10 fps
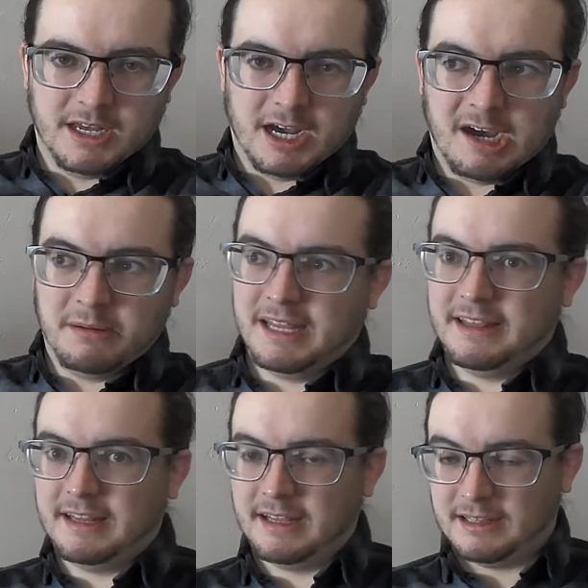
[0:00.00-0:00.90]
And
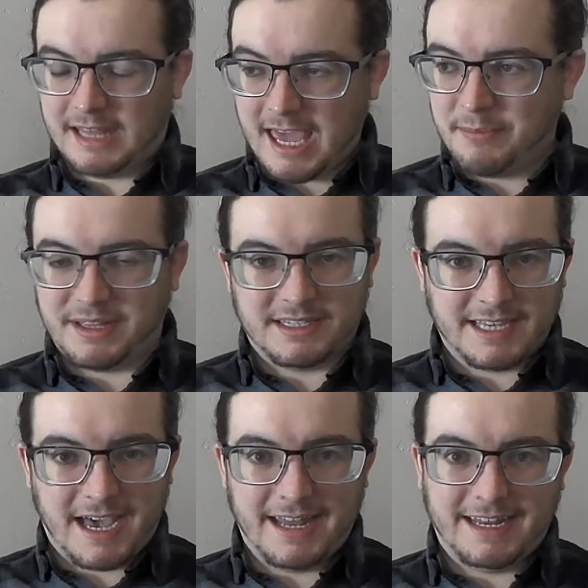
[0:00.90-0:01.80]
then the lamp
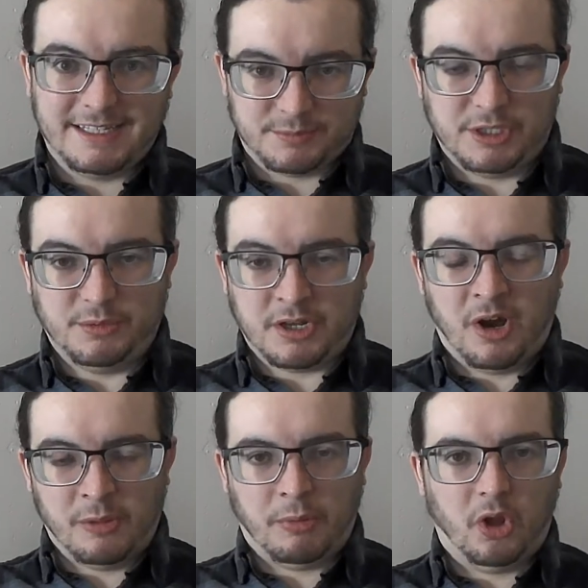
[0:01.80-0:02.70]
inside is what you would
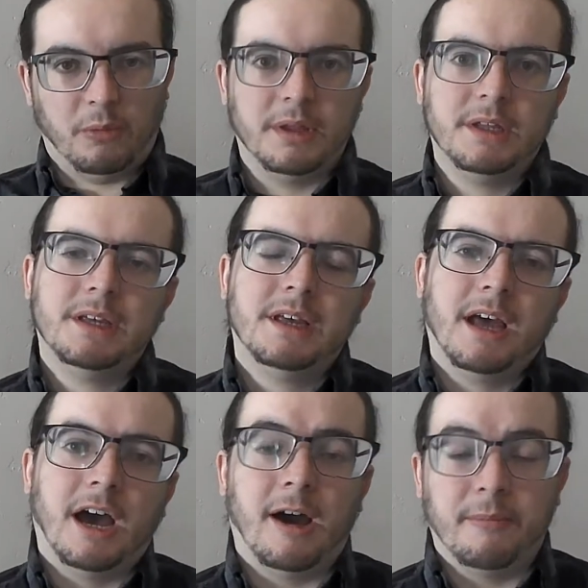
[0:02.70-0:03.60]
call the
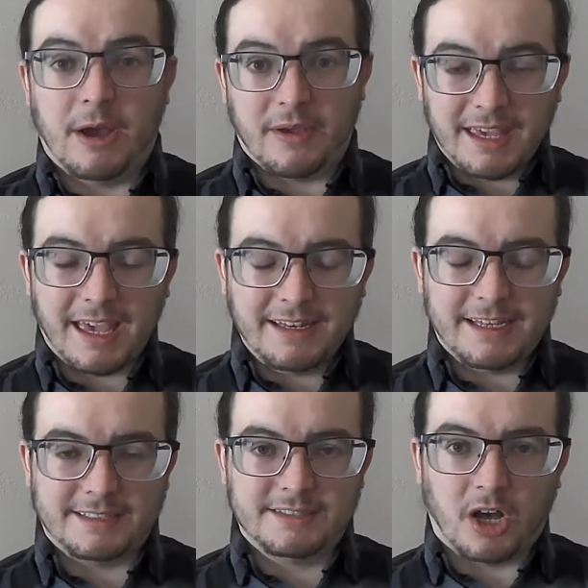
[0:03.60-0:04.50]
bulb. Now,
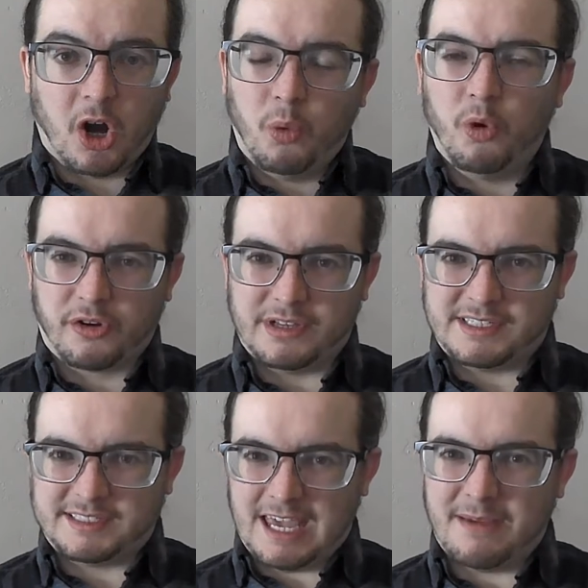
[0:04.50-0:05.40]
incandescents all work the
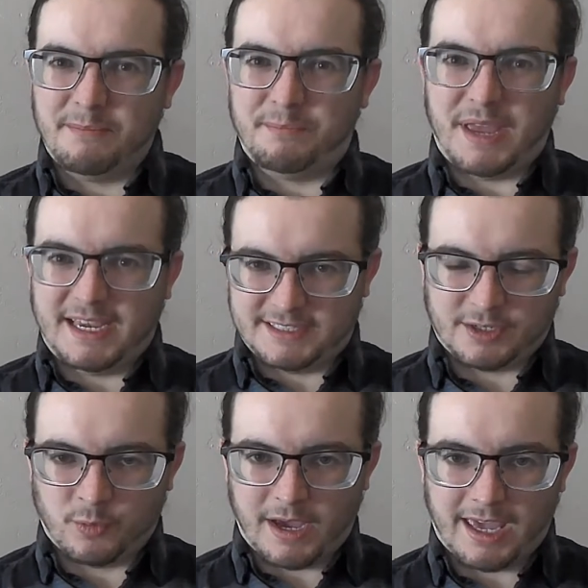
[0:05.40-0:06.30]
same
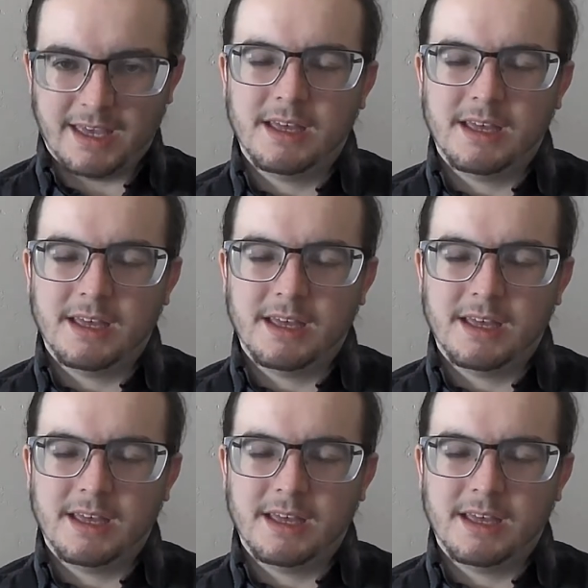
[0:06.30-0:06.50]
basic way.